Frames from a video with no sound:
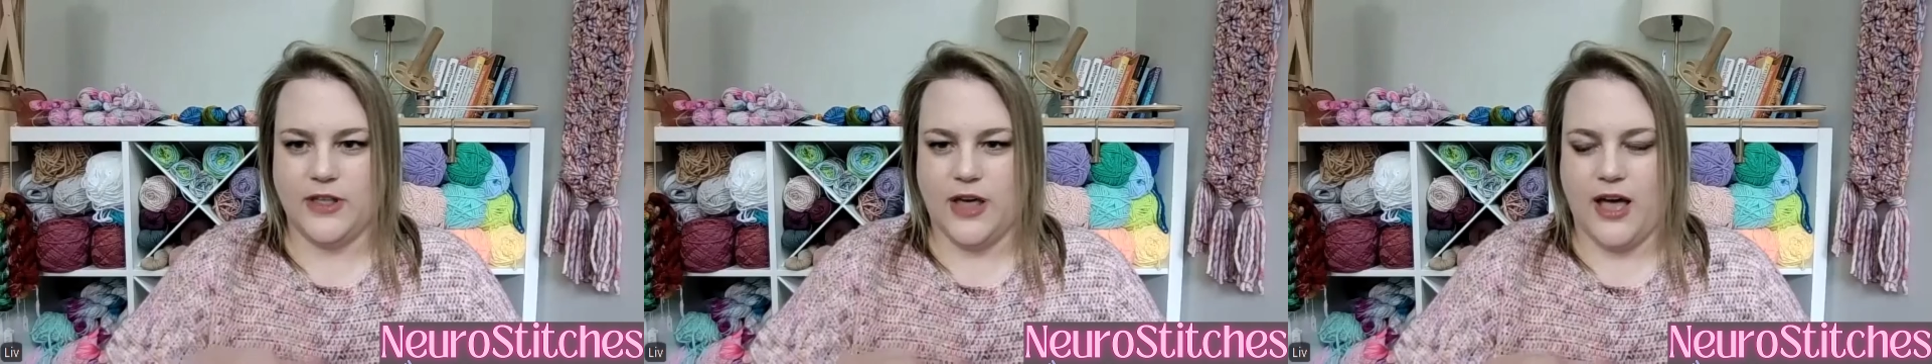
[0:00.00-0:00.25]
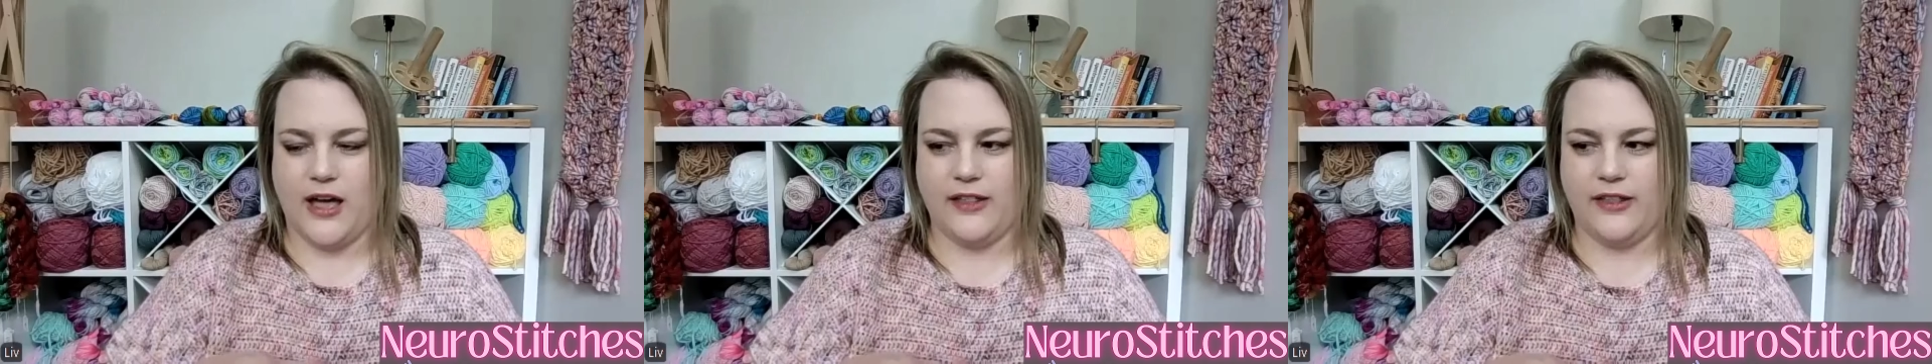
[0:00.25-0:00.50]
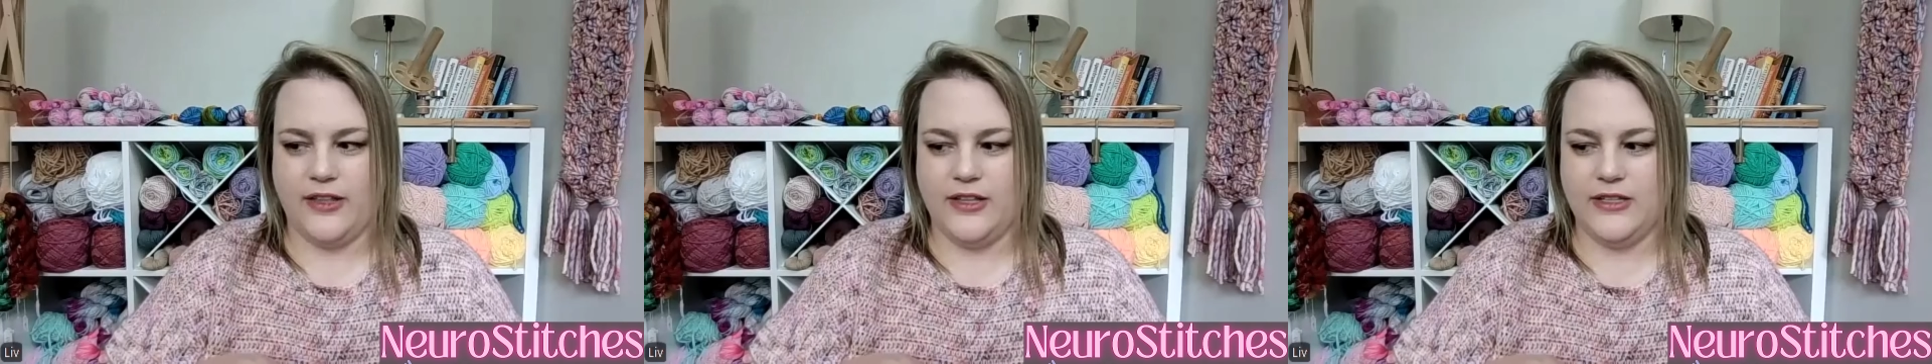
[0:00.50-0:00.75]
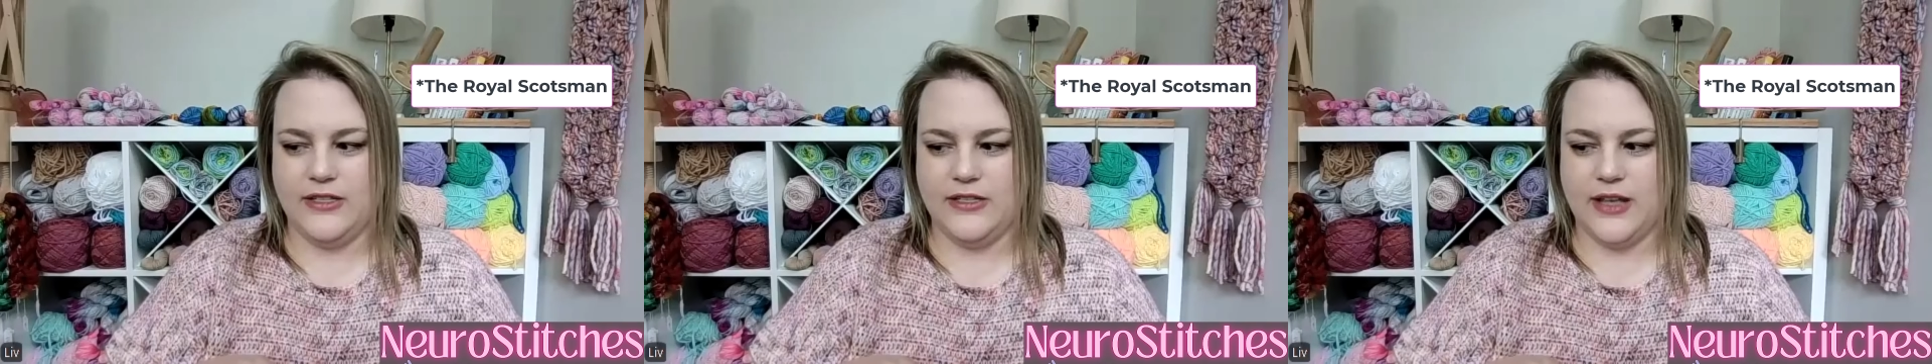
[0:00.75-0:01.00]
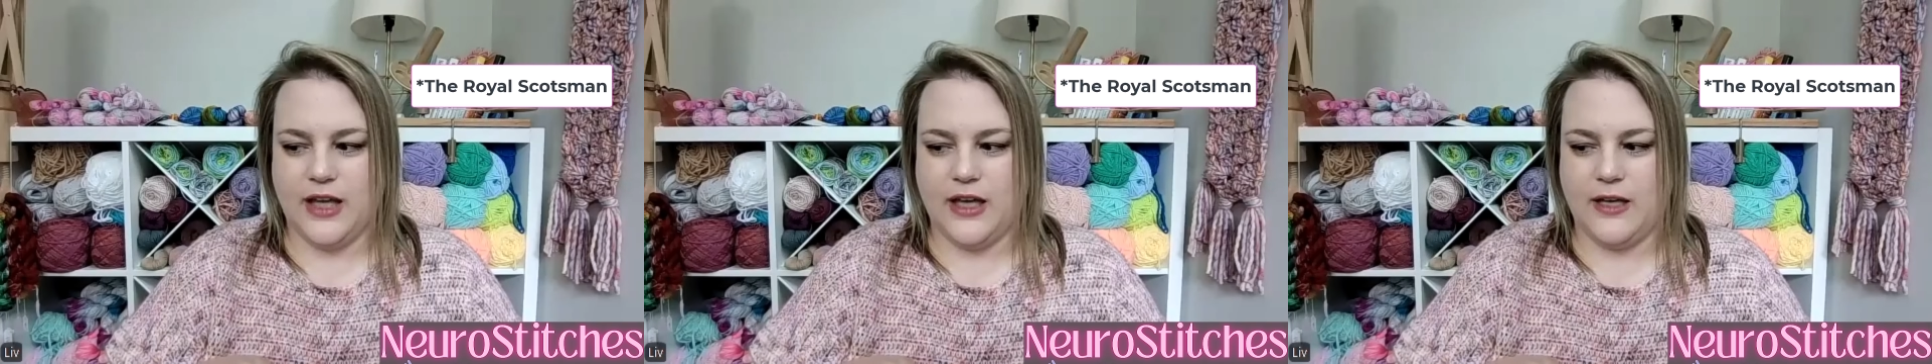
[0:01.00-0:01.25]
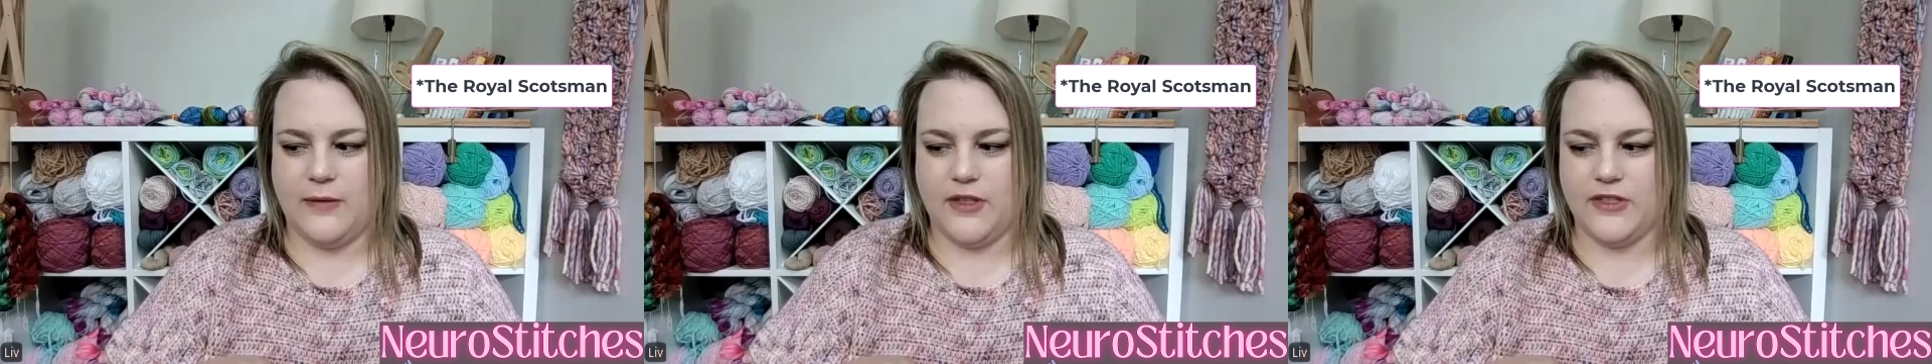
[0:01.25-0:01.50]
to the Highlands.
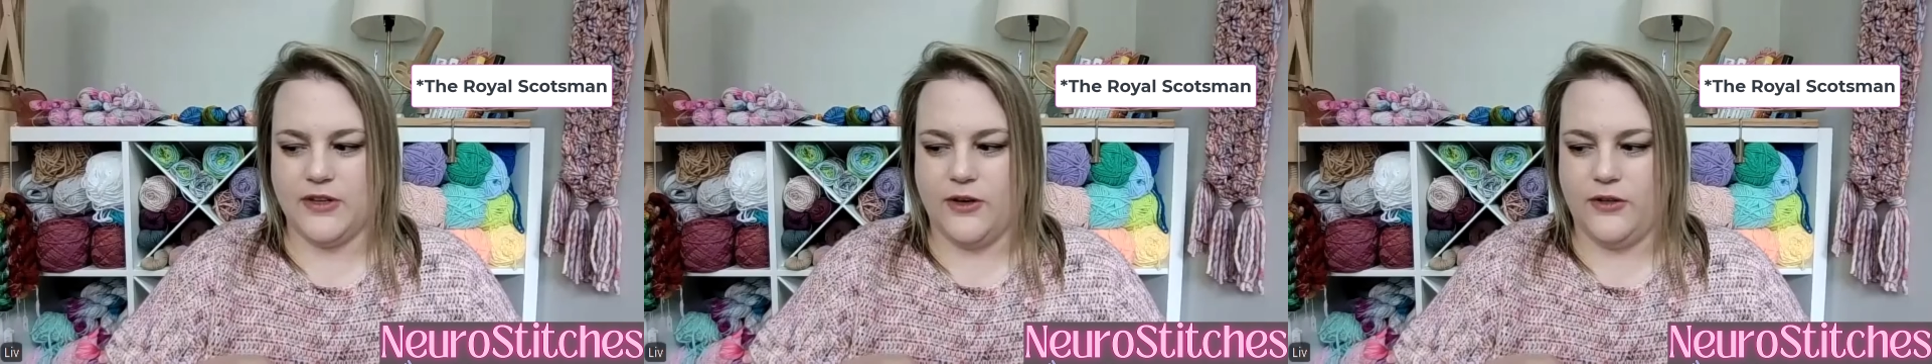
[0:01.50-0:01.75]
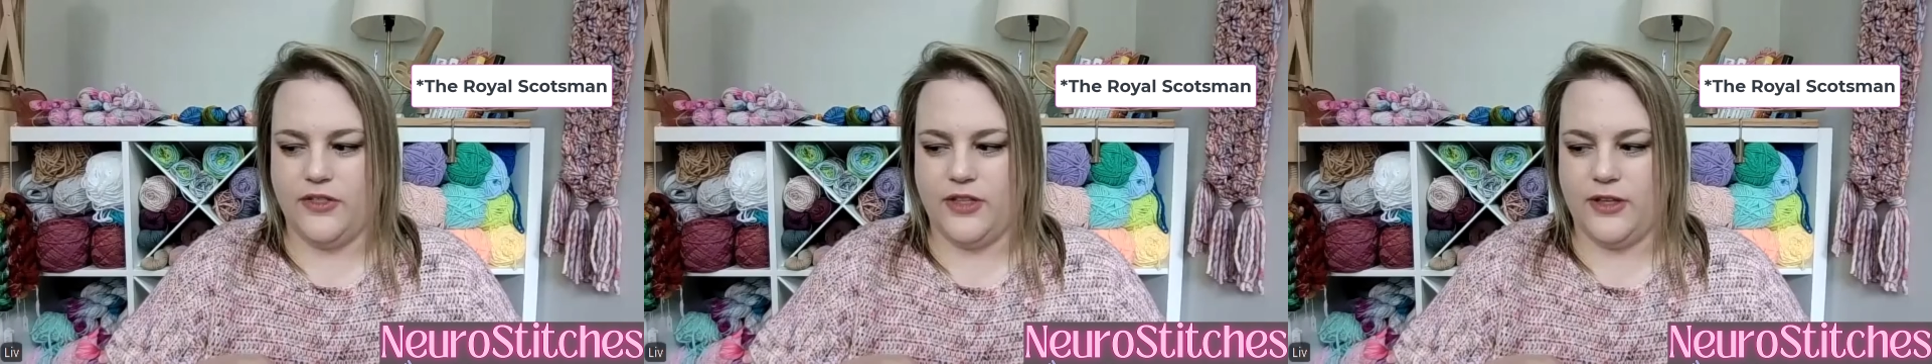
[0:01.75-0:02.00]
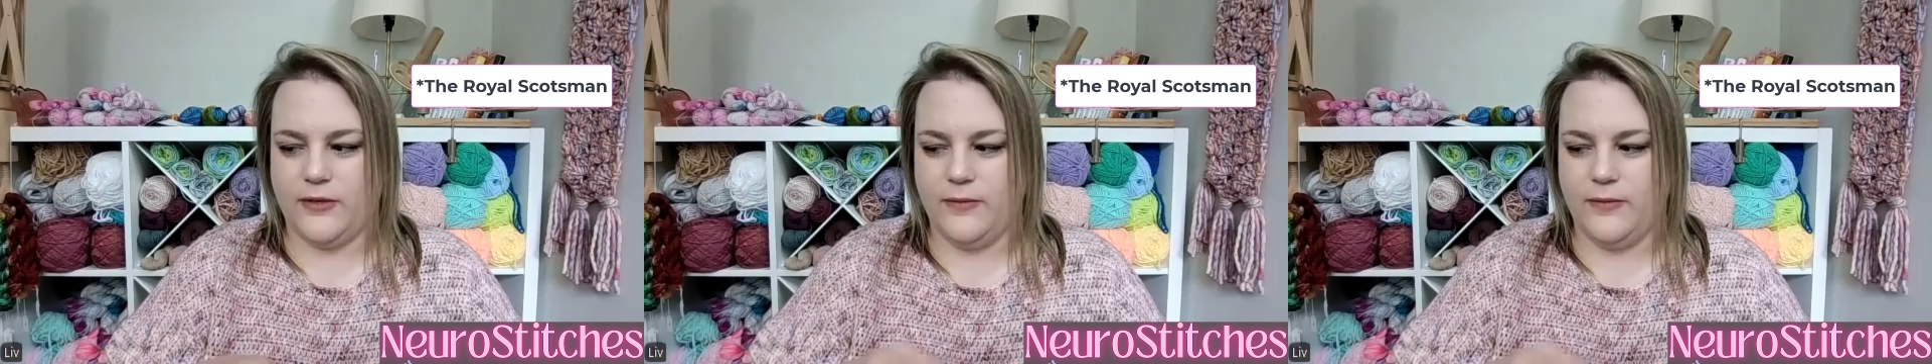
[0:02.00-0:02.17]
It's called